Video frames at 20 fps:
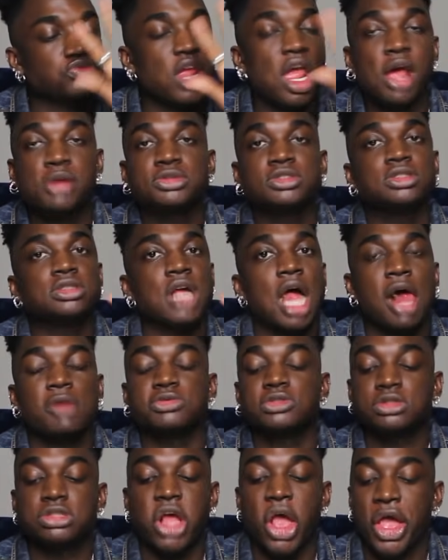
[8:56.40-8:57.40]
it was
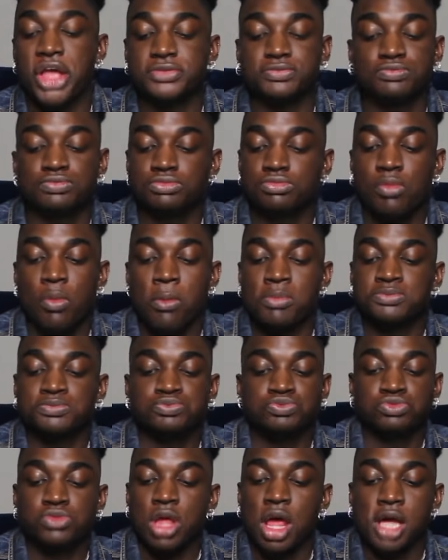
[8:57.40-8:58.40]
everything.
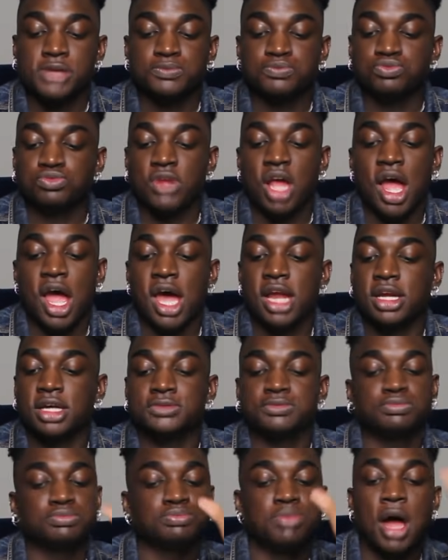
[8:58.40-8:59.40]
I had
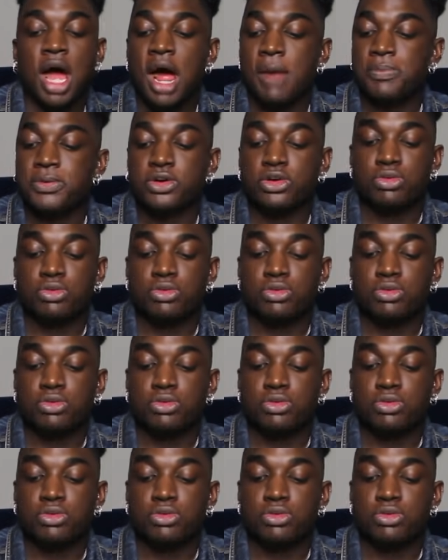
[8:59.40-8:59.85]
a poppin'